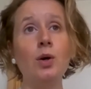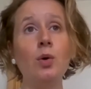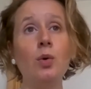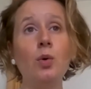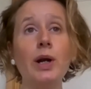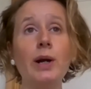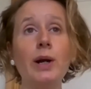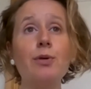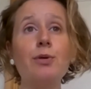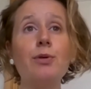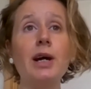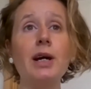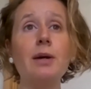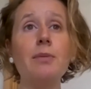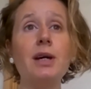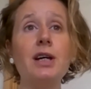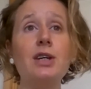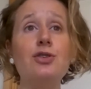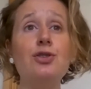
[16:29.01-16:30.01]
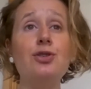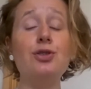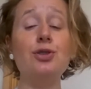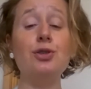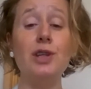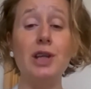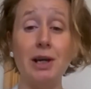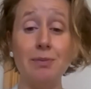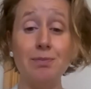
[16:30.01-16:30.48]
What I would recommend you
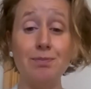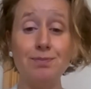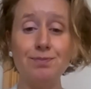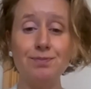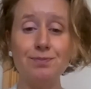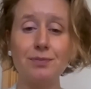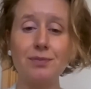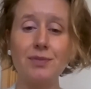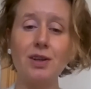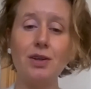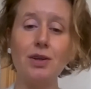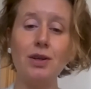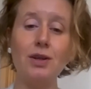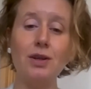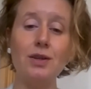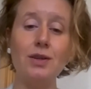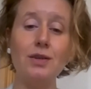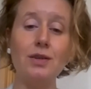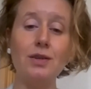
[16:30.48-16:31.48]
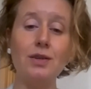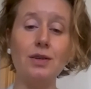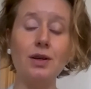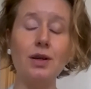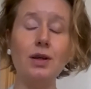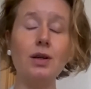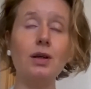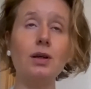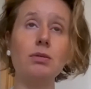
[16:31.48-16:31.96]
do then is,
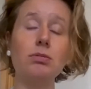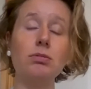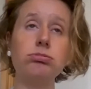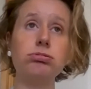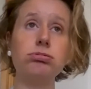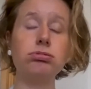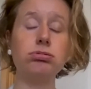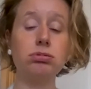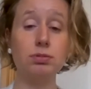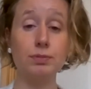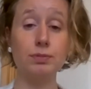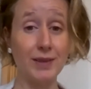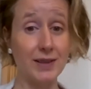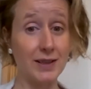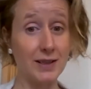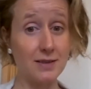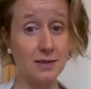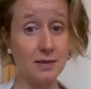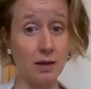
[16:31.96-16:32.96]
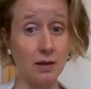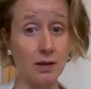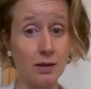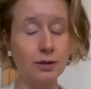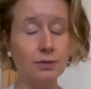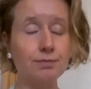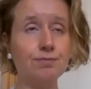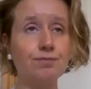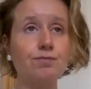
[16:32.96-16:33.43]
and this is
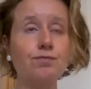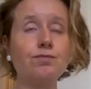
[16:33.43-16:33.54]
hard,